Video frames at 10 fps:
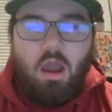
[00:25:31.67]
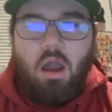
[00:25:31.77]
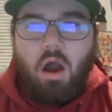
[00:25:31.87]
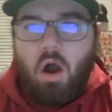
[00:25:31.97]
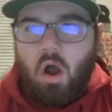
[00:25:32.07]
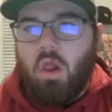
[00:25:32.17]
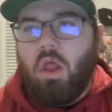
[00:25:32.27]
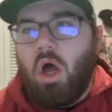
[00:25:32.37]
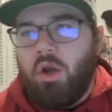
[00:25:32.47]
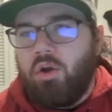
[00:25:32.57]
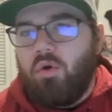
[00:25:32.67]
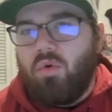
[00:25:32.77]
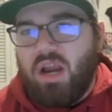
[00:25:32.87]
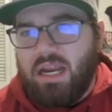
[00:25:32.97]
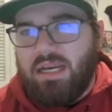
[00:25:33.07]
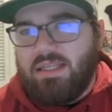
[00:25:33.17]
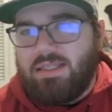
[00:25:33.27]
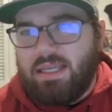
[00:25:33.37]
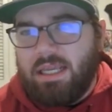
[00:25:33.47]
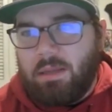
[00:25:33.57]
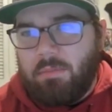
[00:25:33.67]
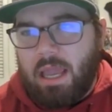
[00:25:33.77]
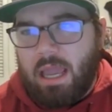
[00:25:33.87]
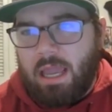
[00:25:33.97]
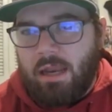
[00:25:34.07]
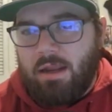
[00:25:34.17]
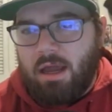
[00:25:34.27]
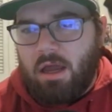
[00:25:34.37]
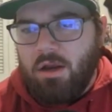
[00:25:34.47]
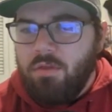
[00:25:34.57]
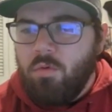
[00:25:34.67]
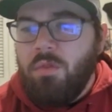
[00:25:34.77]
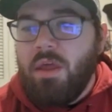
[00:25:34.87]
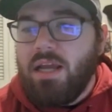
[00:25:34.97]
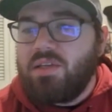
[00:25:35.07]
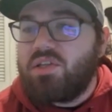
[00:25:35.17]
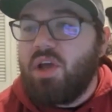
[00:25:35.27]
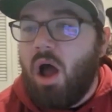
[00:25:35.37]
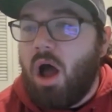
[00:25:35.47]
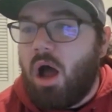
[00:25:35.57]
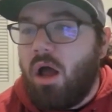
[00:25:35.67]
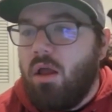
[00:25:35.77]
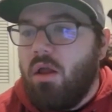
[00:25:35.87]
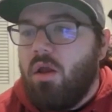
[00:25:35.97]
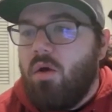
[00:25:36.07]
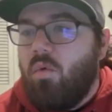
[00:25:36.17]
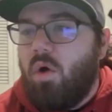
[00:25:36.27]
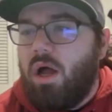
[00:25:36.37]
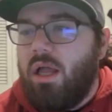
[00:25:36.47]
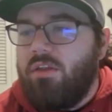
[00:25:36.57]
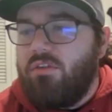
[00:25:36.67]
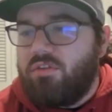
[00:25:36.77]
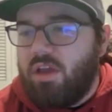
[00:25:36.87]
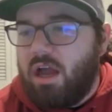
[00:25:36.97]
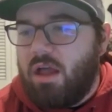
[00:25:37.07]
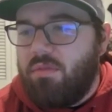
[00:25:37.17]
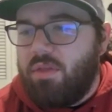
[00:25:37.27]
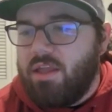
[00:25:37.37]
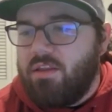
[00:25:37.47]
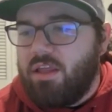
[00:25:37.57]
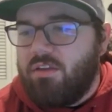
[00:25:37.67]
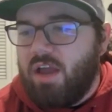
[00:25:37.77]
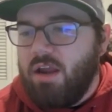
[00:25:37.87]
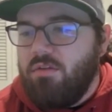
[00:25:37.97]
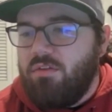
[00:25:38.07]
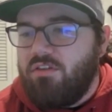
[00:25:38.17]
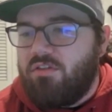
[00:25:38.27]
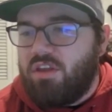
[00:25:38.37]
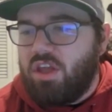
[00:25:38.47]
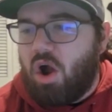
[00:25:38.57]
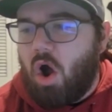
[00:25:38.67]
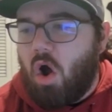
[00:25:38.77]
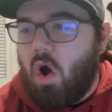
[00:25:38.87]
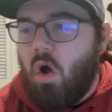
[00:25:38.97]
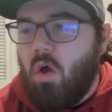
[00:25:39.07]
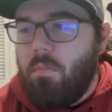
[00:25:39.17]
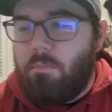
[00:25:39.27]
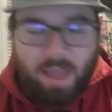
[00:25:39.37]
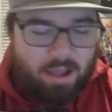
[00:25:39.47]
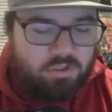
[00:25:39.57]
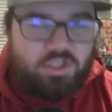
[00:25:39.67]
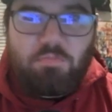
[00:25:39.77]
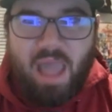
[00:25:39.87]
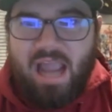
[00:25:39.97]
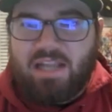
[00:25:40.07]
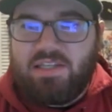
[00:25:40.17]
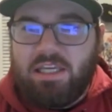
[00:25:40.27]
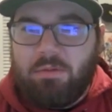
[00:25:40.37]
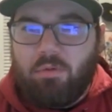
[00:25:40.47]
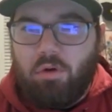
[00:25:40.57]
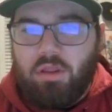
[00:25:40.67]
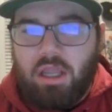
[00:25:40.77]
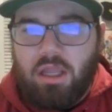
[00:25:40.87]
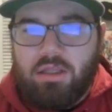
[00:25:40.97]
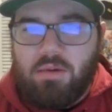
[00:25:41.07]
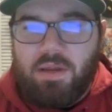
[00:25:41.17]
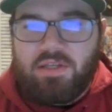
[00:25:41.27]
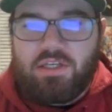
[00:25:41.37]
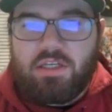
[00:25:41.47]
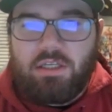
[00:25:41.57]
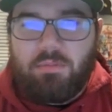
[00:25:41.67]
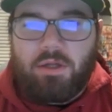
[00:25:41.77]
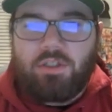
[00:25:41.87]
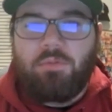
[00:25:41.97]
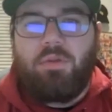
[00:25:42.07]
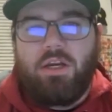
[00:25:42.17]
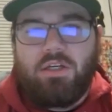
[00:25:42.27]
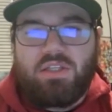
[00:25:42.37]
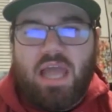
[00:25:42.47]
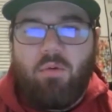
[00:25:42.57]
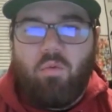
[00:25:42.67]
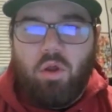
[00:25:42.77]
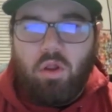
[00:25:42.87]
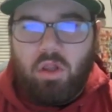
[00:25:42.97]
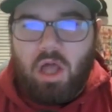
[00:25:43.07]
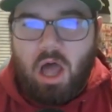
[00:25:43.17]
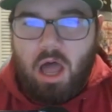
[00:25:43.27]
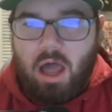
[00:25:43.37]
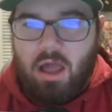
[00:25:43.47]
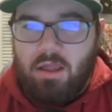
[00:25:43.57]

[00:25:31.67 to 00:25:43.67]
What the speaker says: all-underrated team. And another one that I saw was they titled this the all bounce back team, or the basically a bunch of players that will have